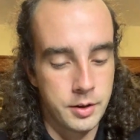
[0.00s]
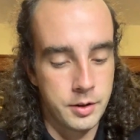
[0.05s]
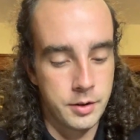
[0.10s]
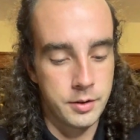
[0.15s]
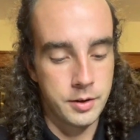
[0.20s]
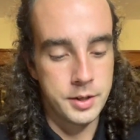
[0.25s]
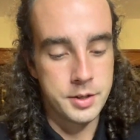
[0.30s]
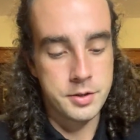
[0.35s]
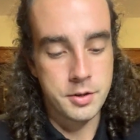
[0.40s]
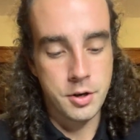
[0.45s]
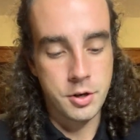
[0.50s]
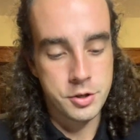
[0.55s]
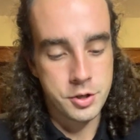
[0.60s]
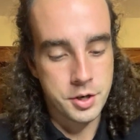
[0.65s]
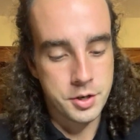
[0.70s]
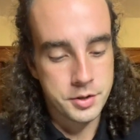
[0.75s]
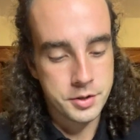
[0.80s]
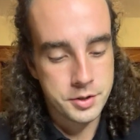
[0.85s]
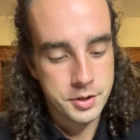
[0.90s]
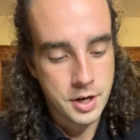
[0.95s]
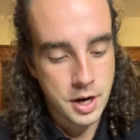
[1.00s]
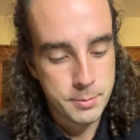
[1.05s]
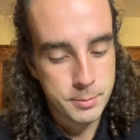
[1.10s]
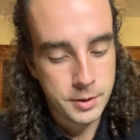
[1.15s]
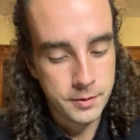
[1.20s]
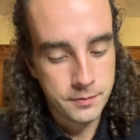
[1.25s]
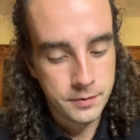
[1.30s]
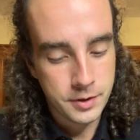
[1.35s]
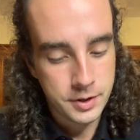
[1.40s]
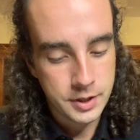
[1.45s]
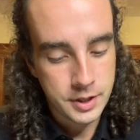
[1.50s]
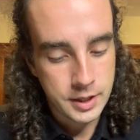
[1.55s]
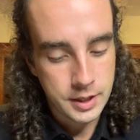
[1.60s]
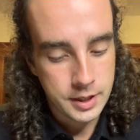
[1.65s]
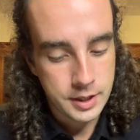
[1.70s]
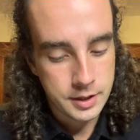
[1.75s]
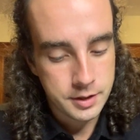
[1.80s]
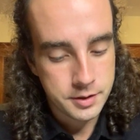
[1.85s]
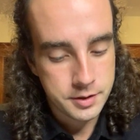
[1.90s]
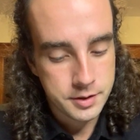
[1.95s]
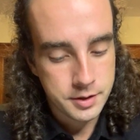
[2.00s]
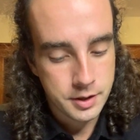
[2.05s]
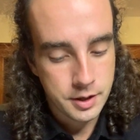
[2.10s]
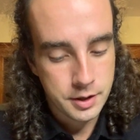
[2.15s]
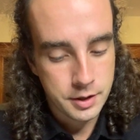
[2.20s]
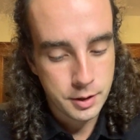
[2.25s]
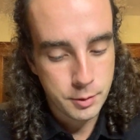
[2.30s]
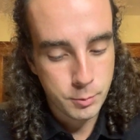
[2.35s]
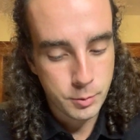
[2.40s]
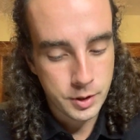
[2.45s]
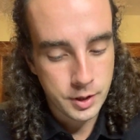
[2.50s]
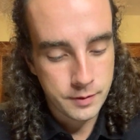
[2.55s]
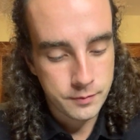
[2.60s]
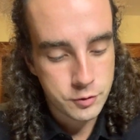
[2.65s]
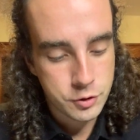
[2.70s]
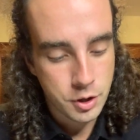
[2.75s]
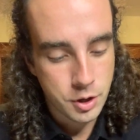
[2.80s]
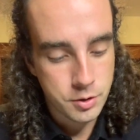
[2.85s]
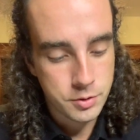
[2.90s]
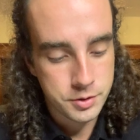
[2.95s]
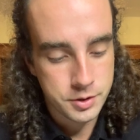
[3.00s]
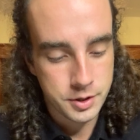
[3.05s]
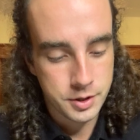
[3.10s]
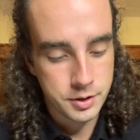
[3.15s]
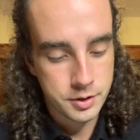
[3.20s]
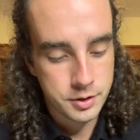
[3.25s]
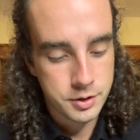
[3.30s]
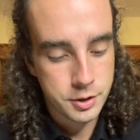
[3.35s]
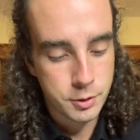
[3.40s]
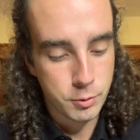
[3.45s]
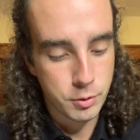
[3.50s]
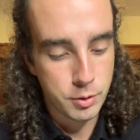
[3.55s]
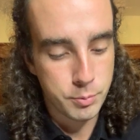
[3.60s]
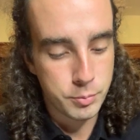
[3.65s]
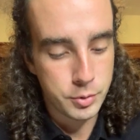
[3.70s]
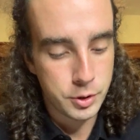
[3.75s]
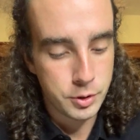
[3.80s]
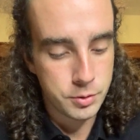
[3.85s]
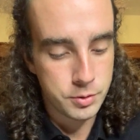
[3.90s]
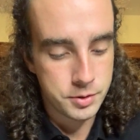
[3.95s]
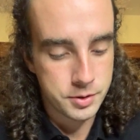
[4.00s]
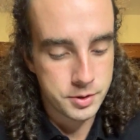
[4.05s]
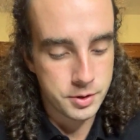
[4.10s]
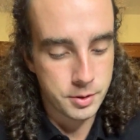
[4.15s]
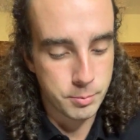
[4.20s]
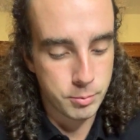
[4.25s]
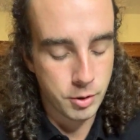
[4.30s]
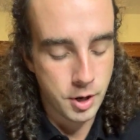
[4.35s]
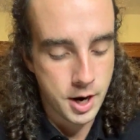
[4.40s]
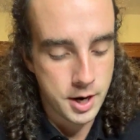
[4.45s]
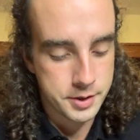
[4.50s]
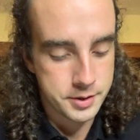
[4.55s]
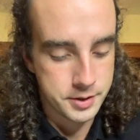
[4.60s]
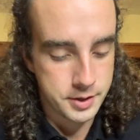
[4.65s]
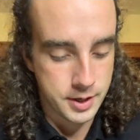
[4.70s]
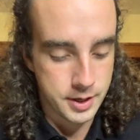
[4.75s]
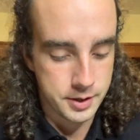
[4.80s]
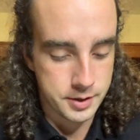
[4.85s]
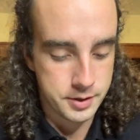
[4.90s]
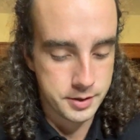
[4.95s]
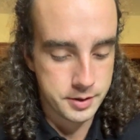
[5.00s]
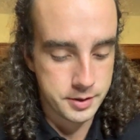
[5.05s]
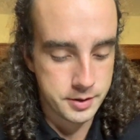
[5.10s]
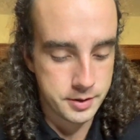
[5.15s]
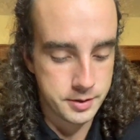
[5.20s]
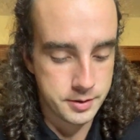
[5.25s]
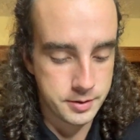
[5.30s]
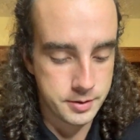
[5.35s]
these are just some of the needs that we have chosen to abuse the process.